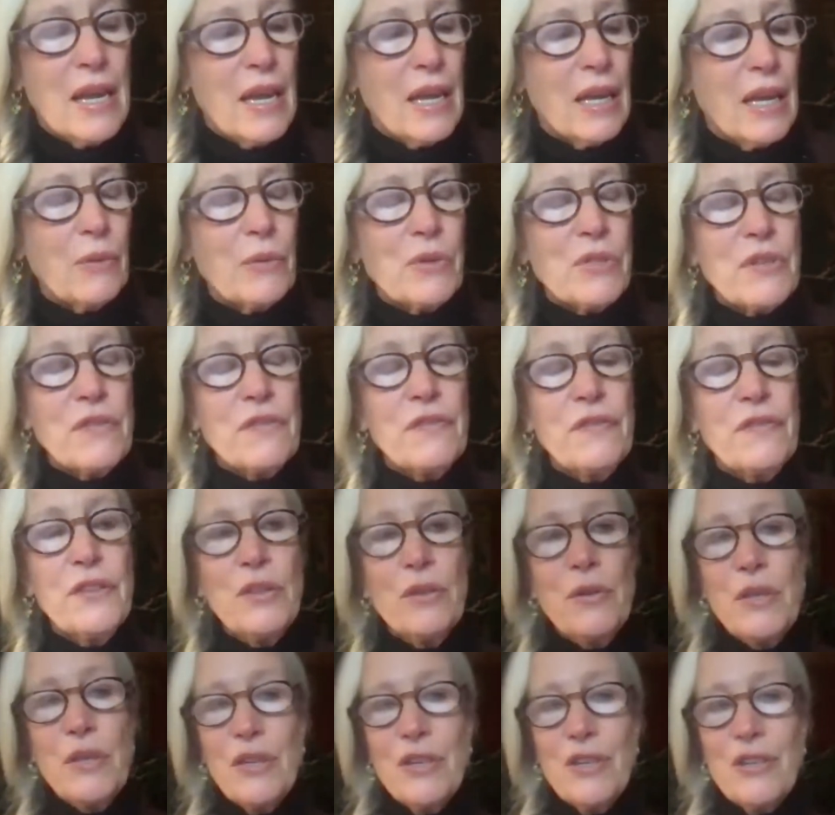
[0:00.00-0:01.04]
It was a few
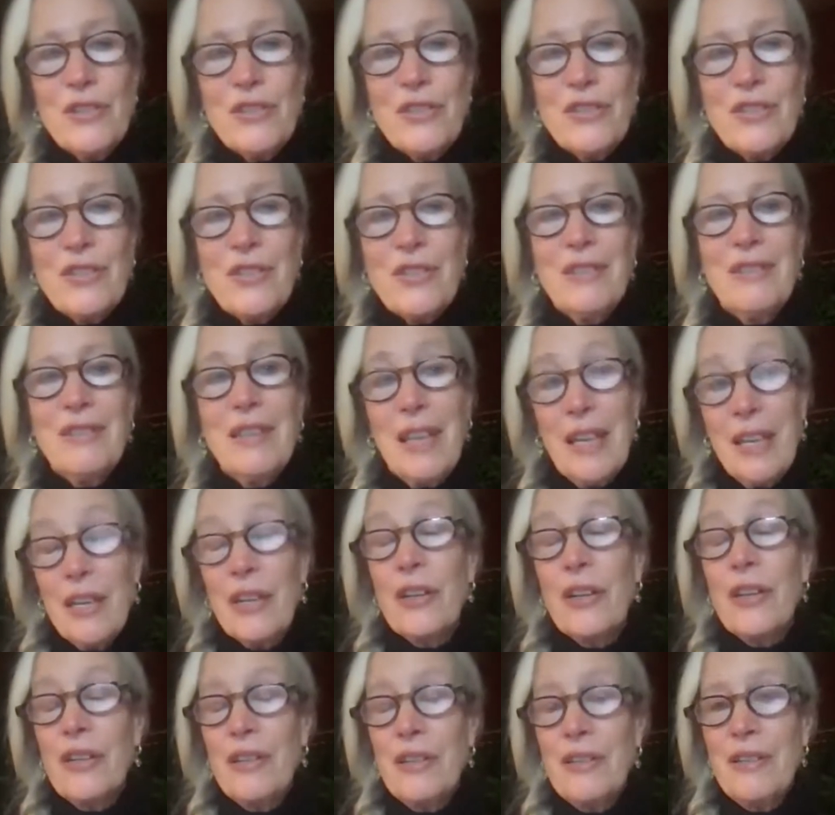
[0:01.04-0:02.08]
years
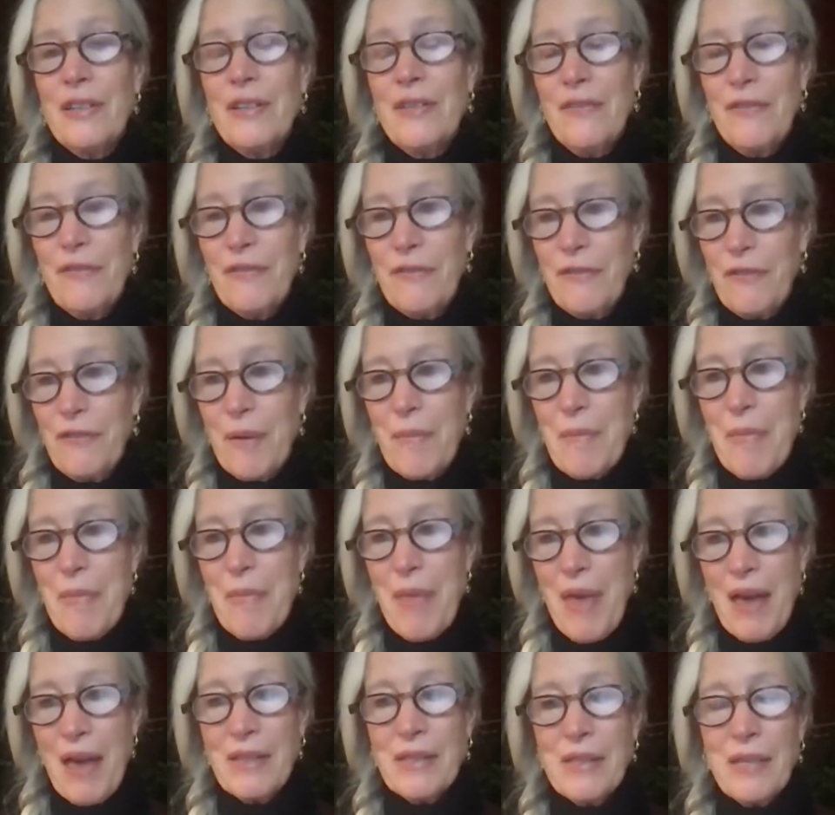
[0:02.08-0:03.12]
later from
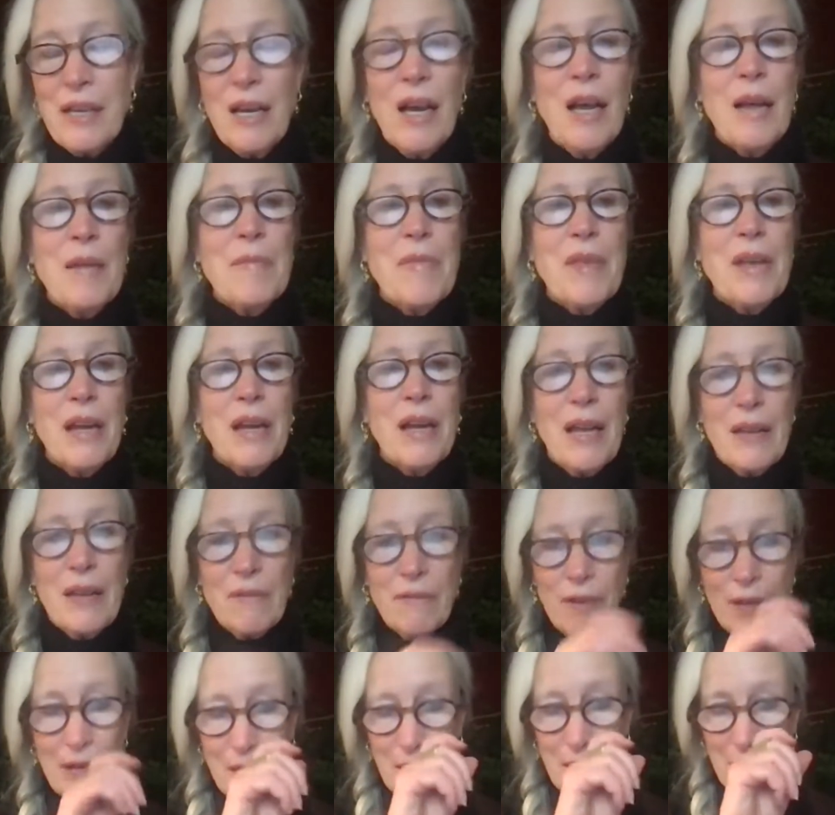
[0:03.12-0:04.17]
that time that I
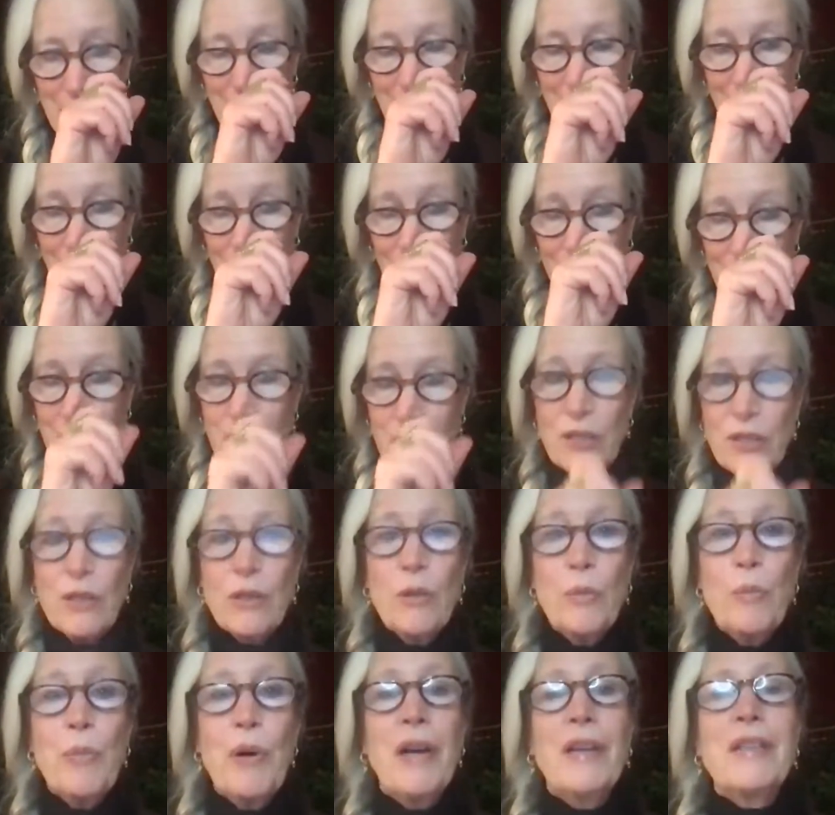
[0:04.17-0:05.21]
invited Avon
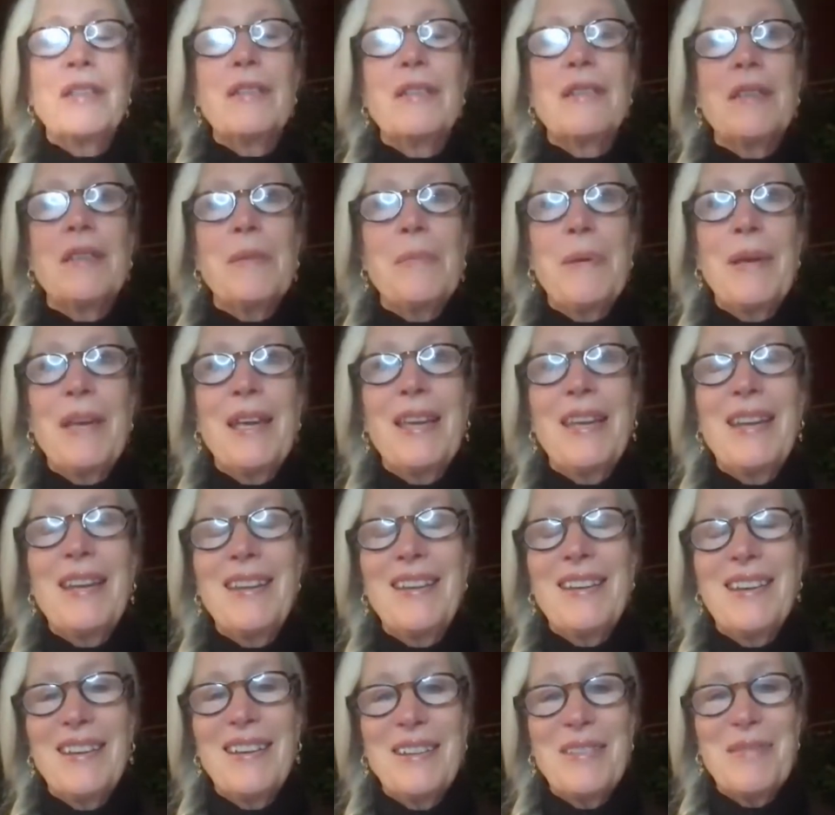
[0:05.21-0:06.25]
to participate
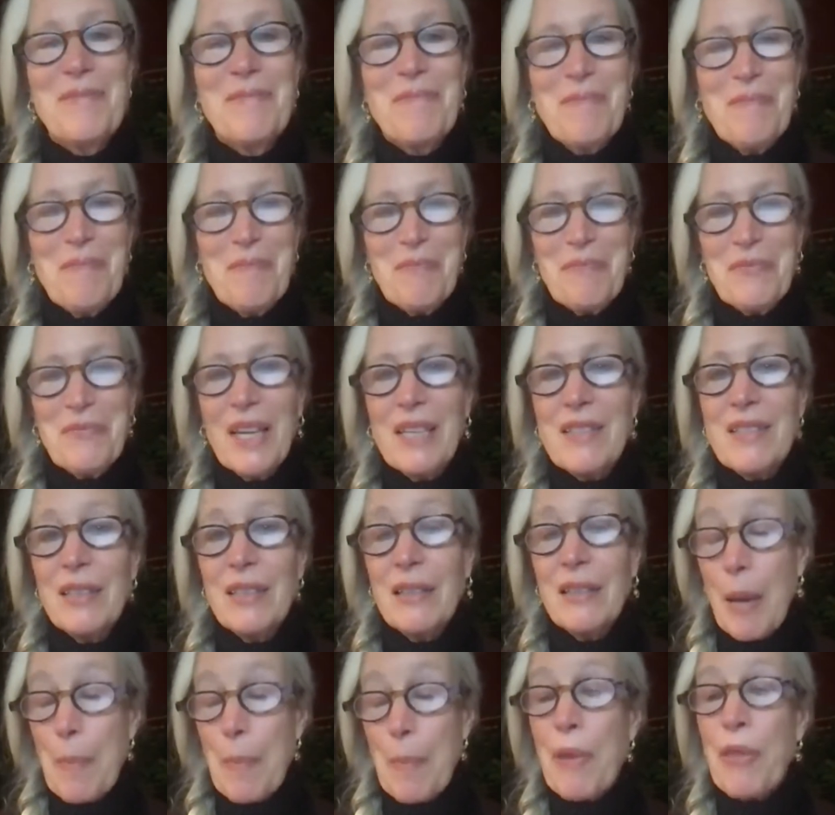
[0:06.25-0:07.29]
in a
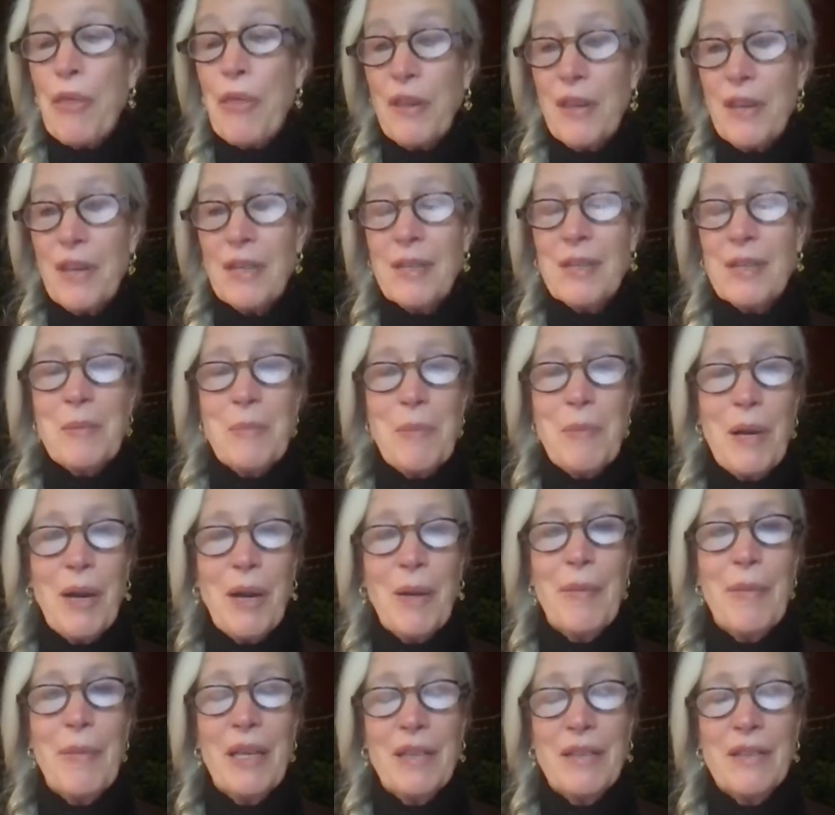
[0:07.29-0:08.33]
telepathy
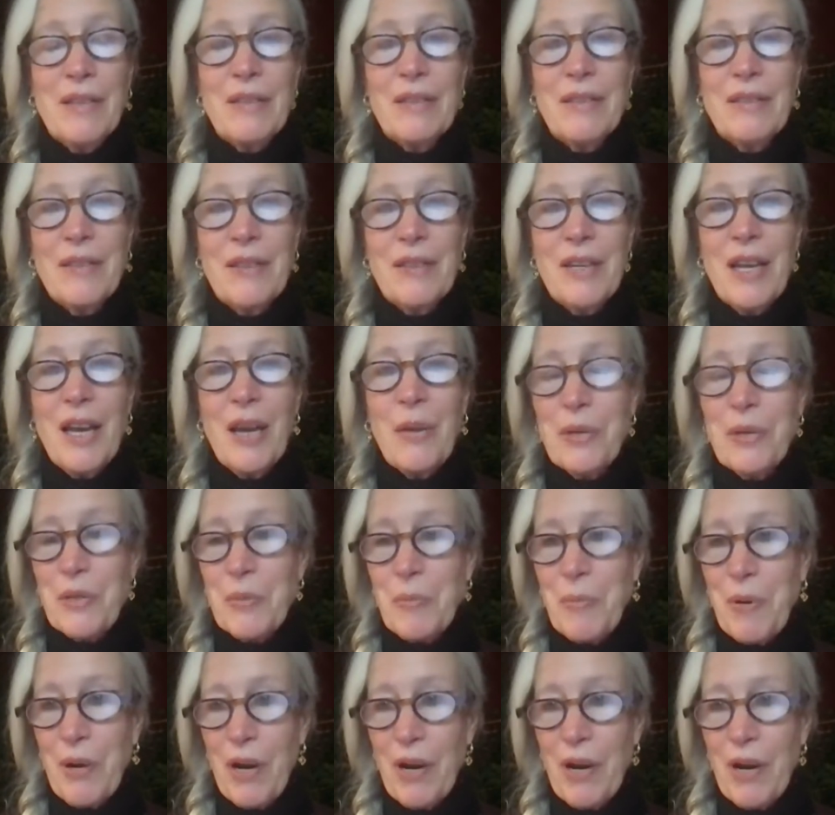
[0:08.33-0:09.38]
experiment that I was
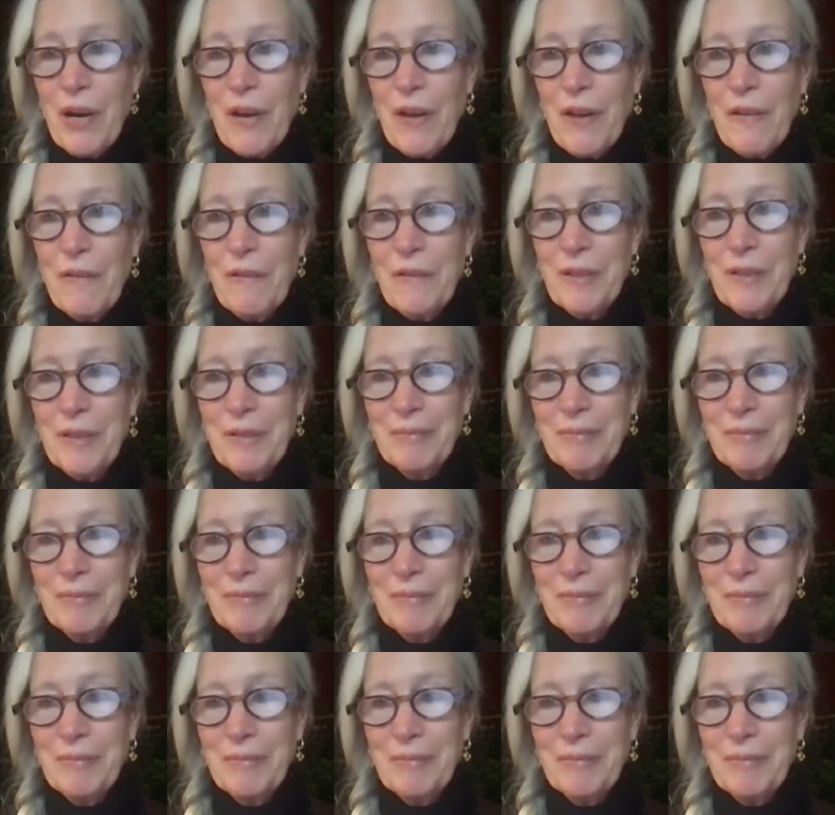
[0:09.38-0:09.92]
part of.